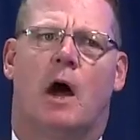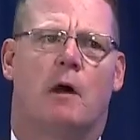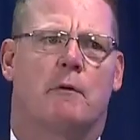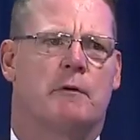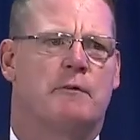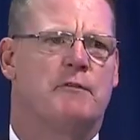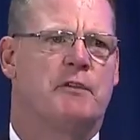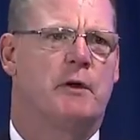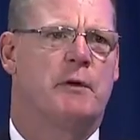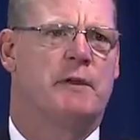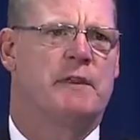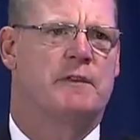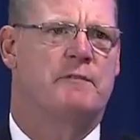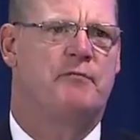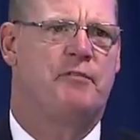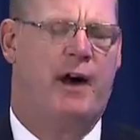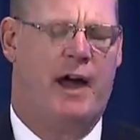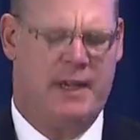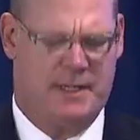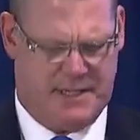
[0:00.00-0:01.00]
are reviewing the
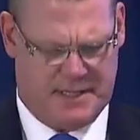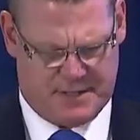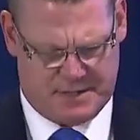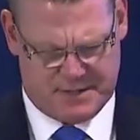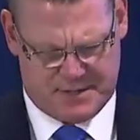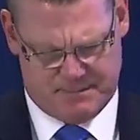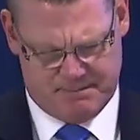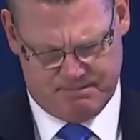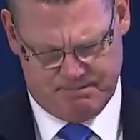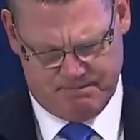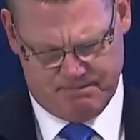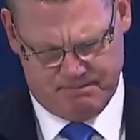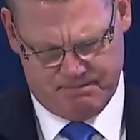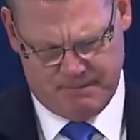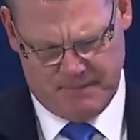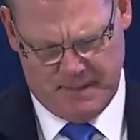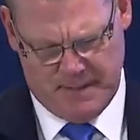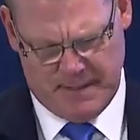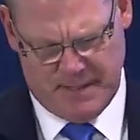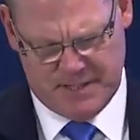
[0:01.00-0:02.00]
findings.
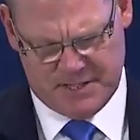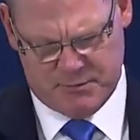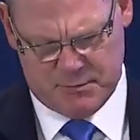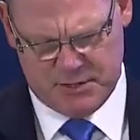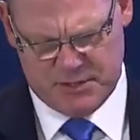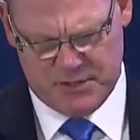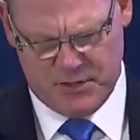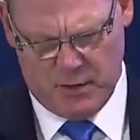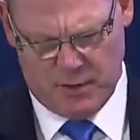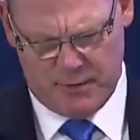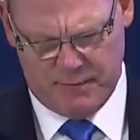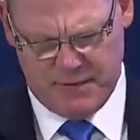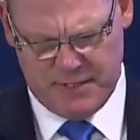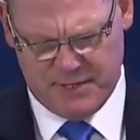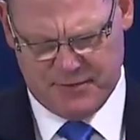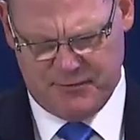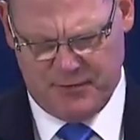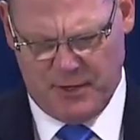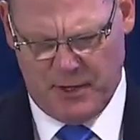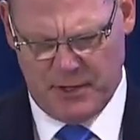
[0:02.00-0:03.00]
And as a result of
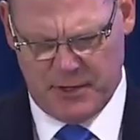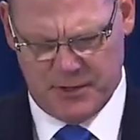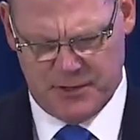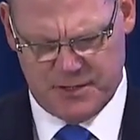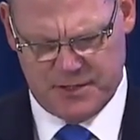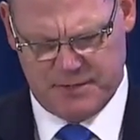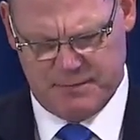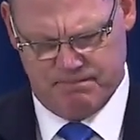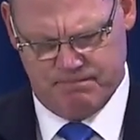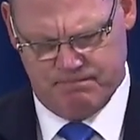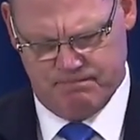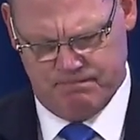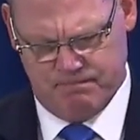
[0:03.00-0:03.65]
these failures,